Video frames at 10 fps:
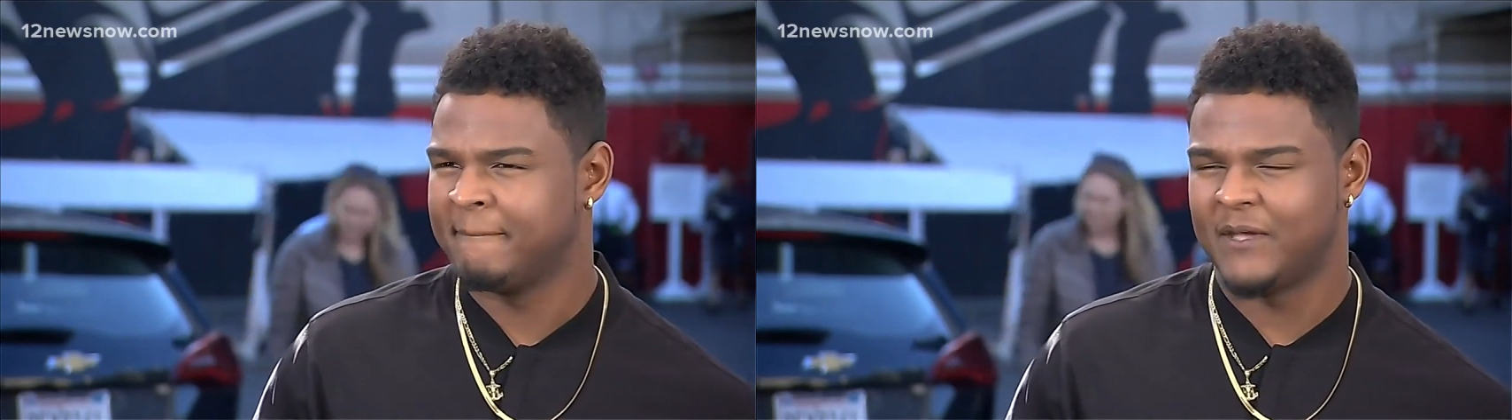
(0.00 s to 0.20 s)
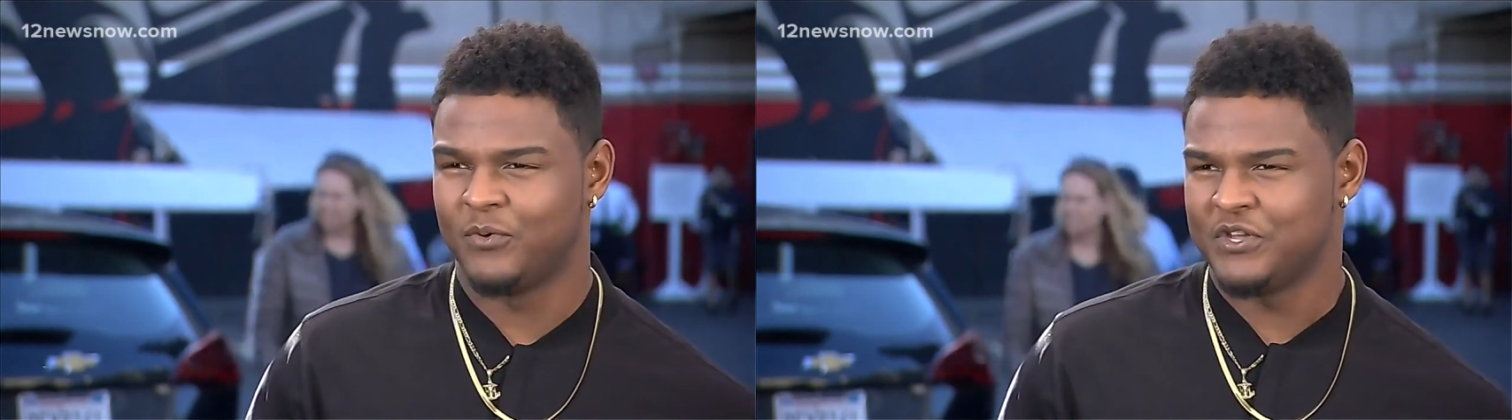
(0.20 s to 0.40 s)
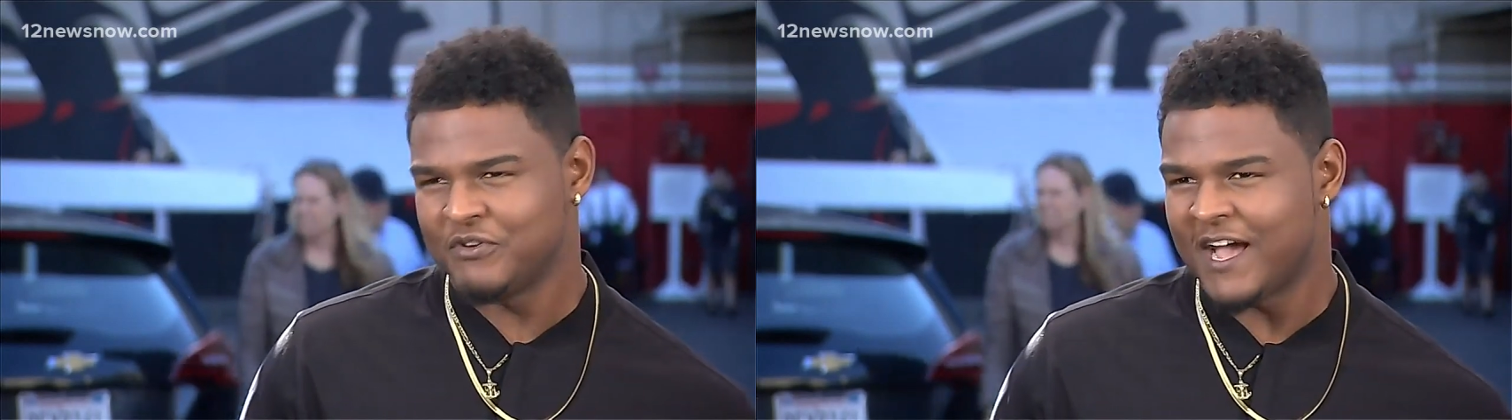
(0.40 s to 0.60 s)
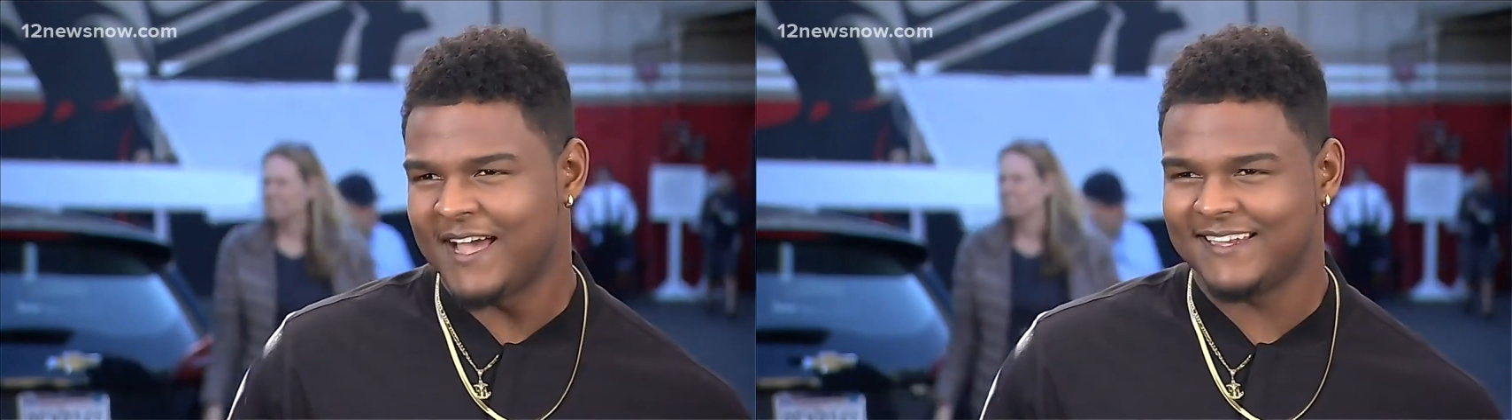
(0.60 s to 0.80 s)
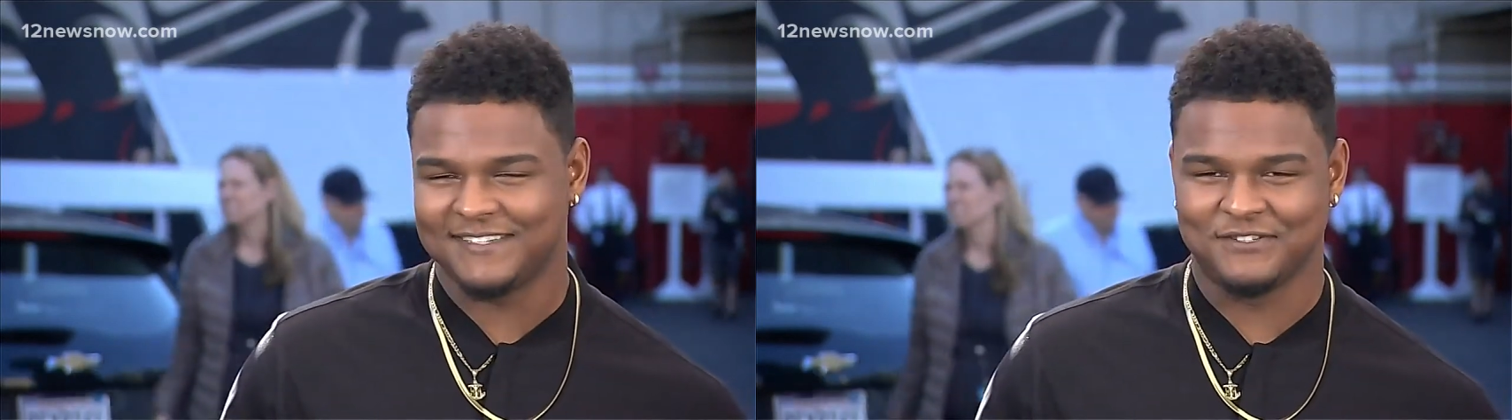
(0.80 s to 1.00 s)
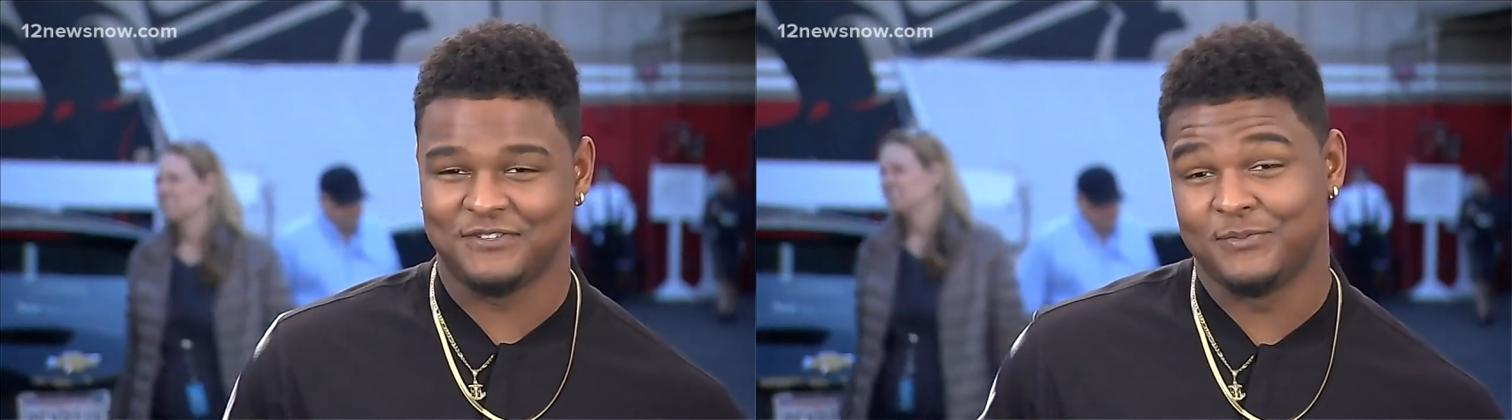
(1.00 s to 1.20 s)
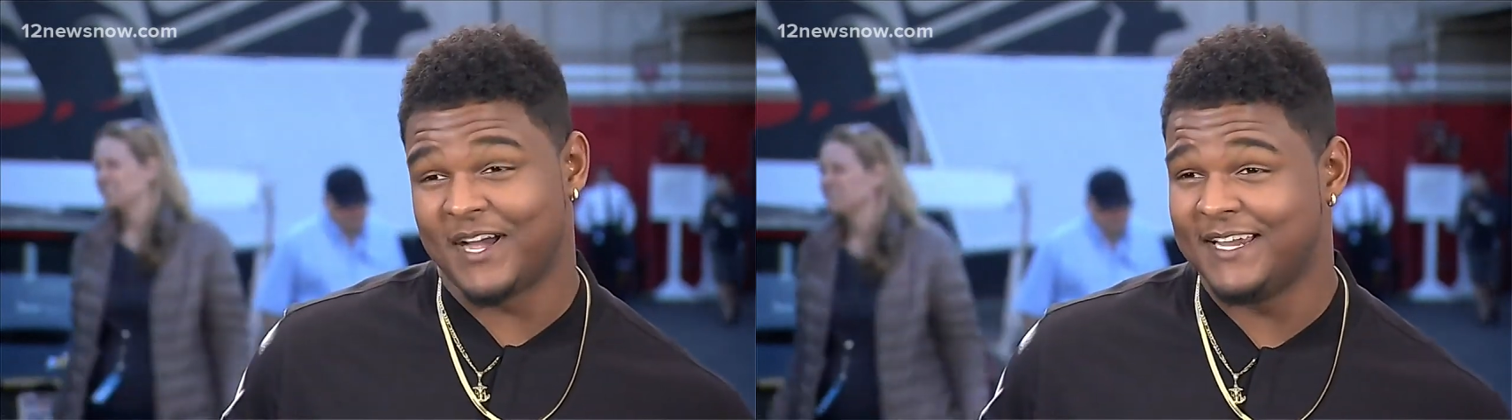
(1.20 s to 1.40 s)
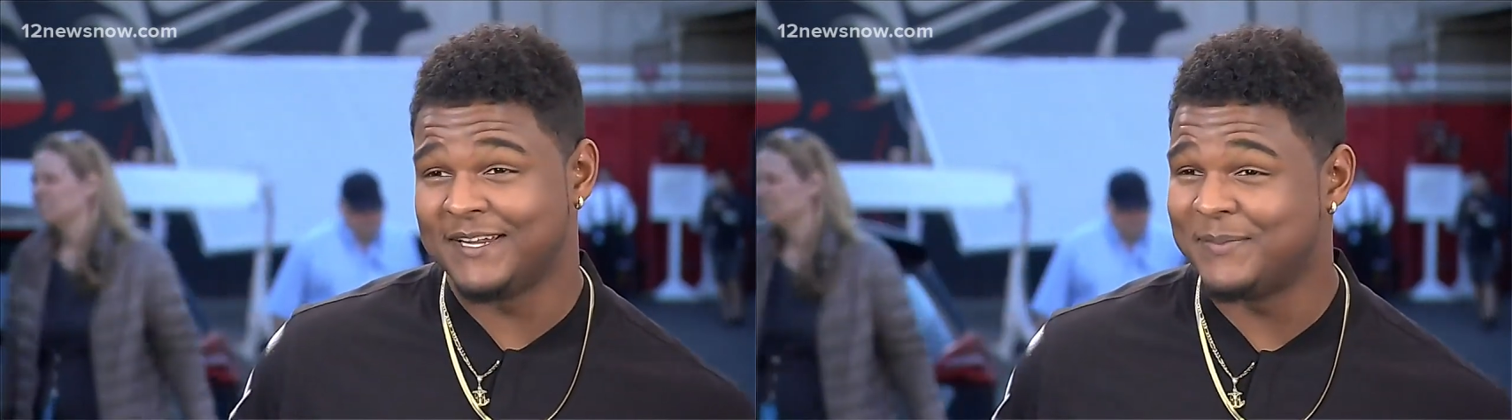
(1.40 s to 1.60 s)
And when you're not, you
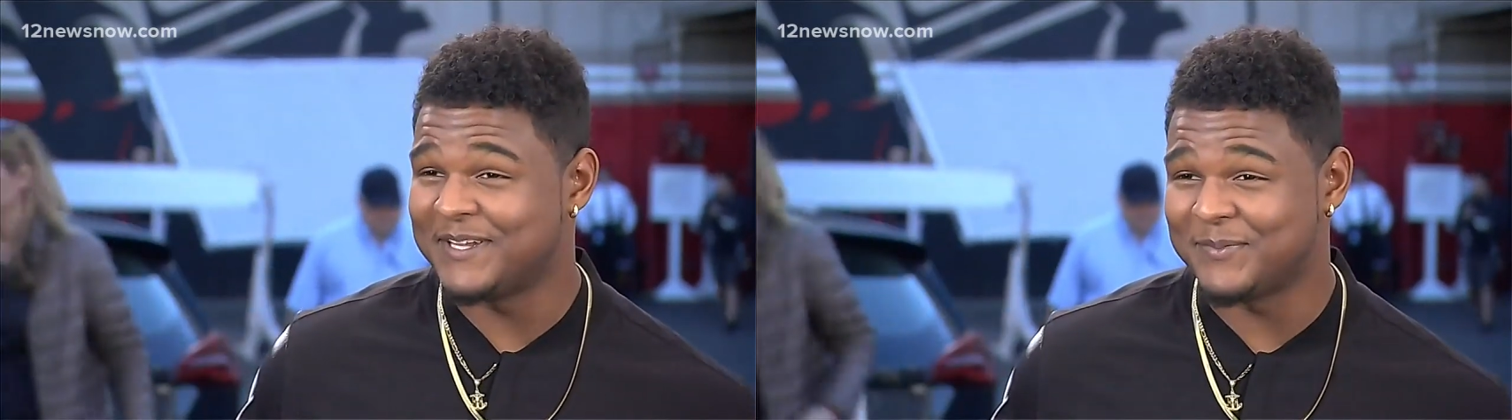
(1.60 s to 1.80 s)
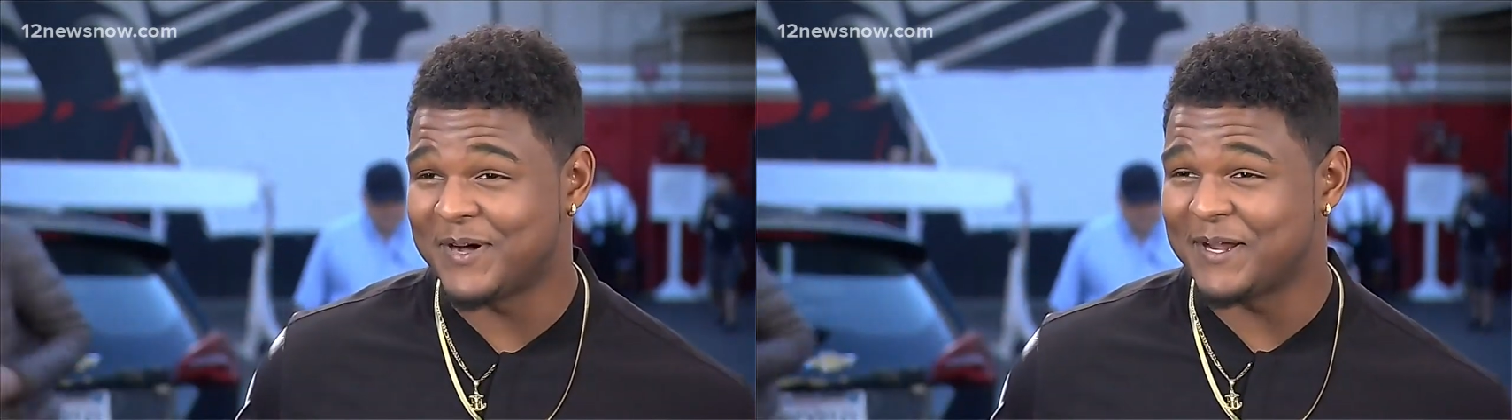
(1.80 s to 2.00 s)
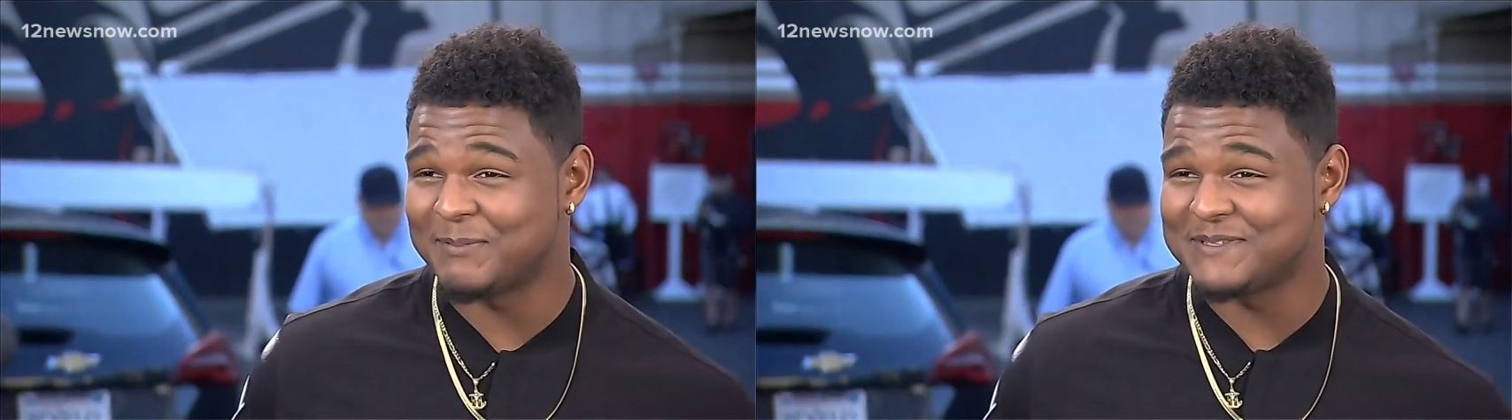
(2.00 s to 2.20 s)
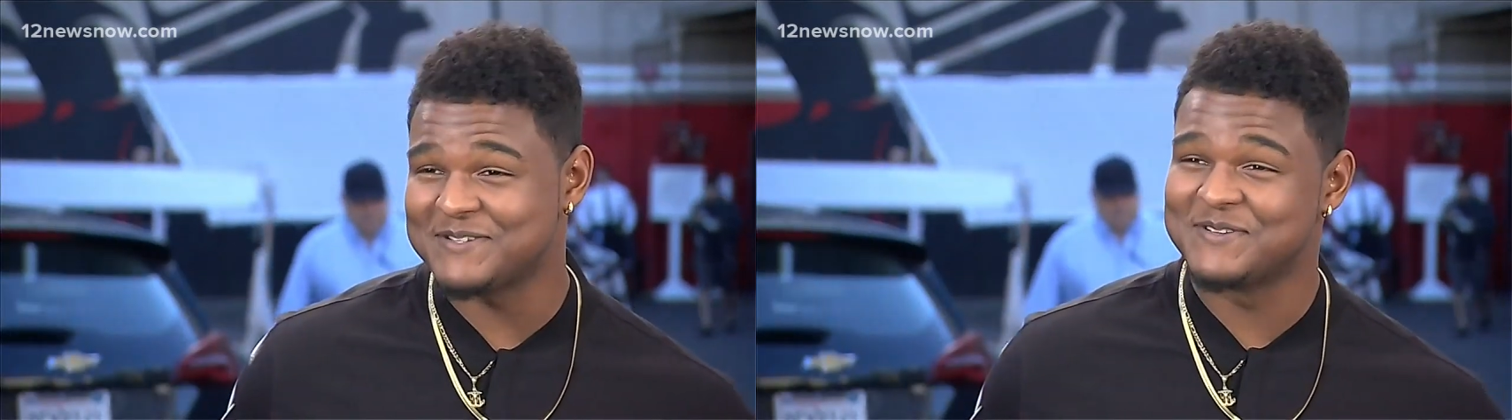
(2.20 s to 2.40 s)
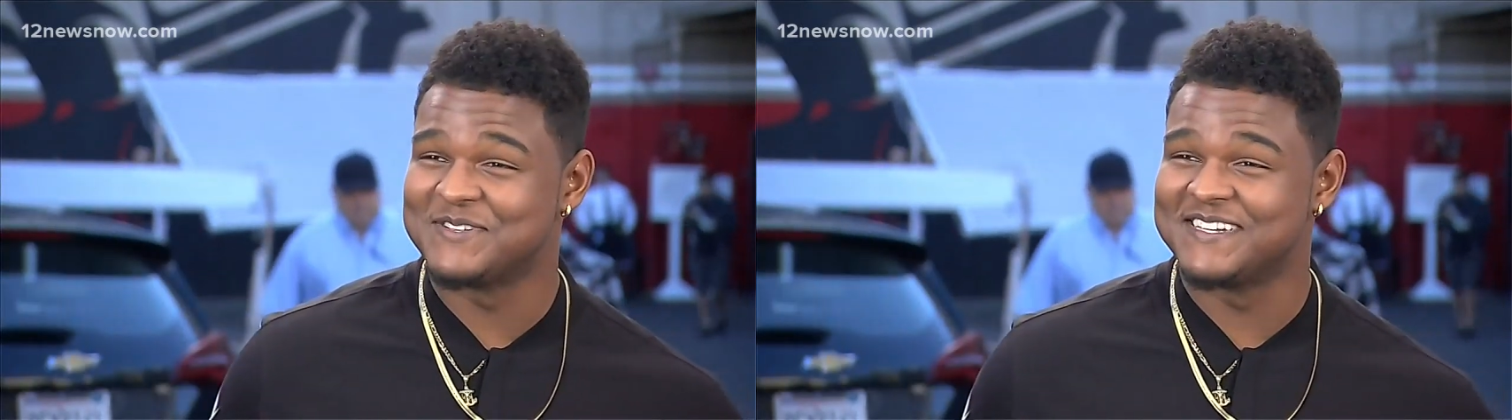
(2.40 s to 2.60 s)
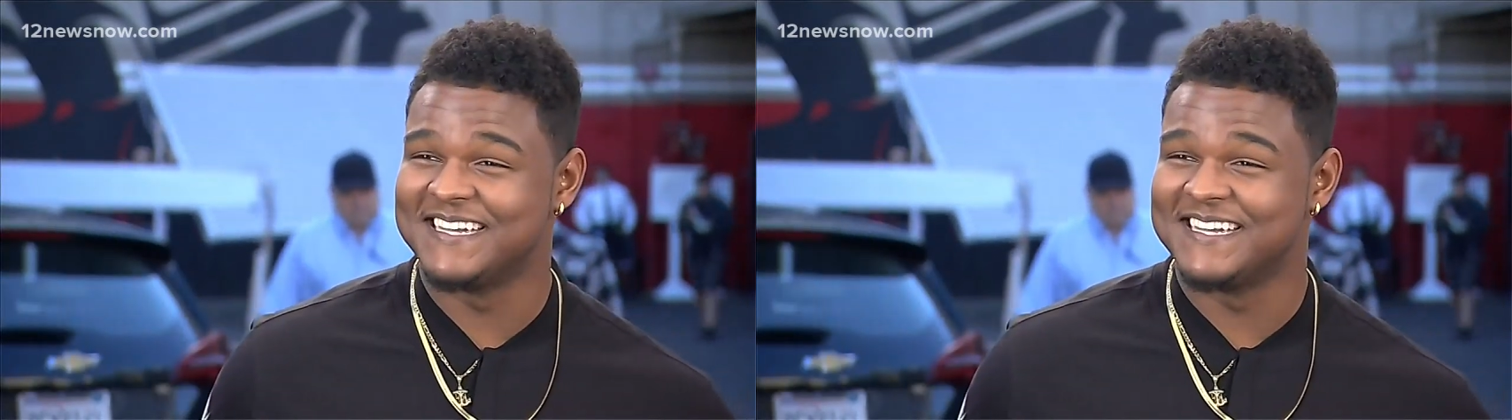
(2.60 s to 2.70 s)
might end up at the bottom too.